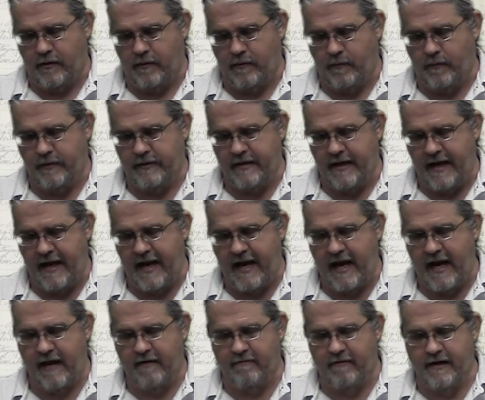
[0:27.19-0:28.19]
with the
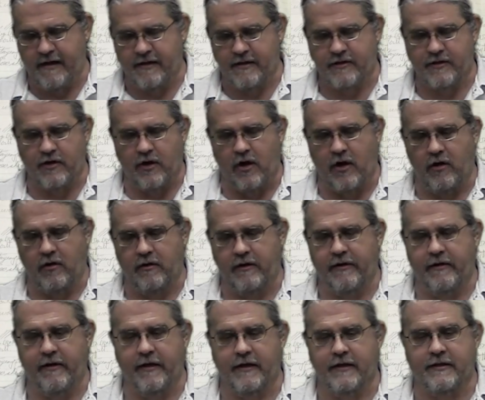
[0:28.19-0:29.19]
handwritten song
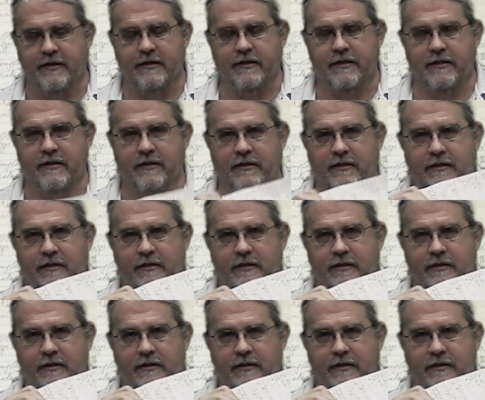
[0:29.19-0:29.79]
lyrics.